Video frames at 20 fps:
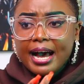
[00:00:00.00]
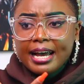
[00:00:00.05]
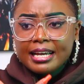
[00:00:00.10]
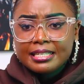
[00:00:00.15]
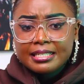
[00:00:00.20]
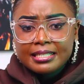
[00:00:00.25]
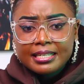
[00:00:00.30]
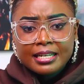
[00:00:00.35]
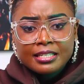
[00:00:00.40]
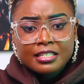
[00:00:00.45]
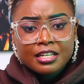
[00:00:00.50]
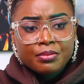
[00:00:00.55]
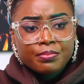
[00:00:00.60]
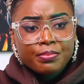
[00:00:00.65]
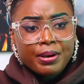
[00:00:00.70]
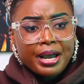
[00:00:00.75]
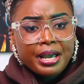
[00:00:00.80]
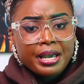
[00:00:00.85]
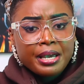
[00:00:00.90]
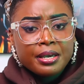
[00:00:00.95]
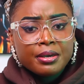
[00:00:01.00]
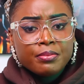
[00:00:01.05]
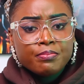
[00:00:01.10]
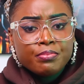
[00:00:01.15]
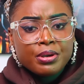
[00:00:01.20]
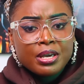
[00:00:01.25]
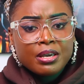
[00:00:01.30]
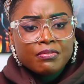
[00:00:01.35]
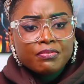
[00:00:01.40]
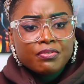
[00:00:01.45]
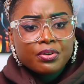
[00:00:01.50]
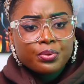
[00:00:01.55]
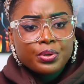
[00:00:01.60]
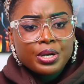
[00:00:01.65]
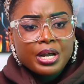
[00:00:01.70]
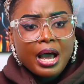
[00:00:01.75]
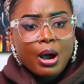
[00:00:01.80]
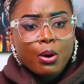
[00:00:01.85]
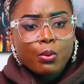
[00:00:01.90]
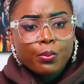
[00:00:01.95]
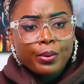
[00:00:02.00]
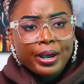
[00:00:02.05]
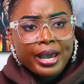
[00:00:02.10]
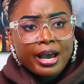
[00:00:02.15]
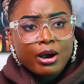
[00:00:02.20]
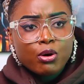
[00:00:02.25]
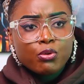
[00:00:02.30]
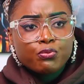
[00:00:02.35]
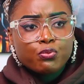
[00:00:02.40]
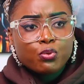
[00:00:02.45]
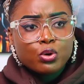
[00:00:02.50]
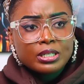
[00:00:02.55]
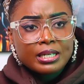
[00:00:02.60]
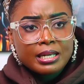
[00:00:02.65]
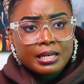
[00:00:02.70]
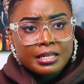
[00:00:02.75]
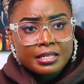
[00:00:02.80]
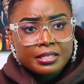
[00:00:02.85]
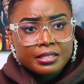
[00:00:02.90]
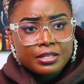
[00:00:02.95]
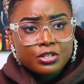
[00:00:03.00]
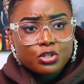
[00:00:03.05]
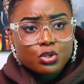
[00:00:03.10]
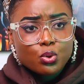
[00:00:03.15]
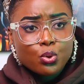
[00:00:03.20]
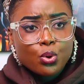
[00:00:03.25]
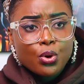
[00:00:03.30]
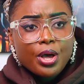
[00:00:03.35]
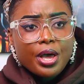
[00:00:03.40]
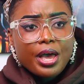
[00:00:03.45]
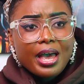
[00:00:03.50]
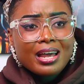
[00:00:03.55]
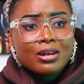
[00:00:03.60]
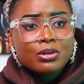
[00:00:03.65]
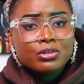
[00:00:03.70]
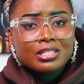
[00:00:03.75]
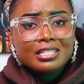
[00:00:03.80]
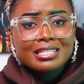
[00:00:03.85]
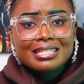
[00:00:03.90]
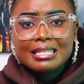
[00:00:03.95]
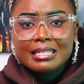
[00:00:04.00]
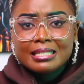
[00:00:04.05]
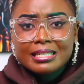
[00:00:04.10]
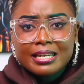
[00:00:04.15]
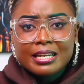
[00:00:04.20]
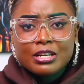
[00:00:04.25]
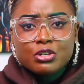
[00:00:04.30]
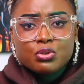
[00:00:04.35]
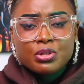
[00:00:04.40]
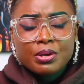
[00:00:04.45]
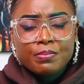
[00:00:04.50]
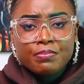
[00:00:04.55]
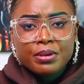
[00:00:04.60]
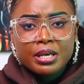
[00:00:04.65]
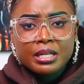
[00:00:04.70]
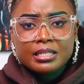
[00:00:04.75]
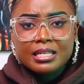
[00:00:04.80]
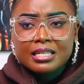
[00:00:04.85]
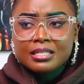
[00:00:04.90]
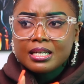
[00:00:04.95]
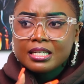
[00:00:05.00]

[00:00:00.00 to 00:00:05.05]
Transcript: I started by being very aware of what I listen to and not just listening to the beats.